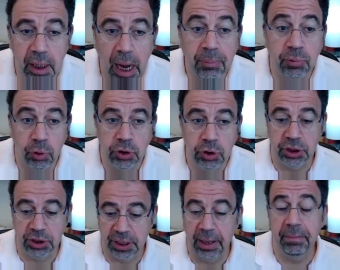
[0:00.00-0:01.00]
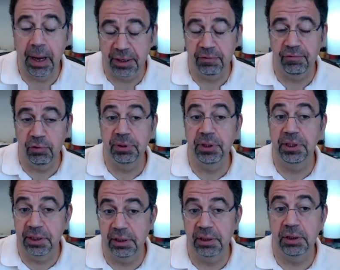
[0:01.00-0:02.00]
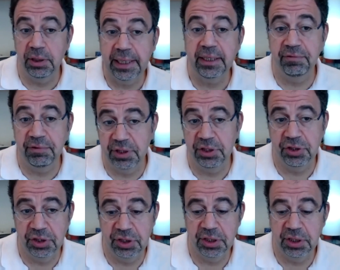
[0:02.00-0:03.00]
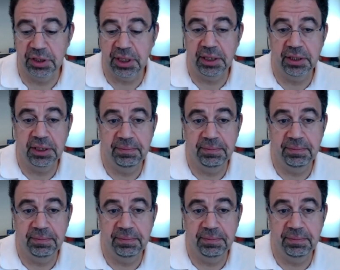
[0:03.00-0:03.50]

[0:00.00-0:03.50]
approaches that matter for political collective decisions in society.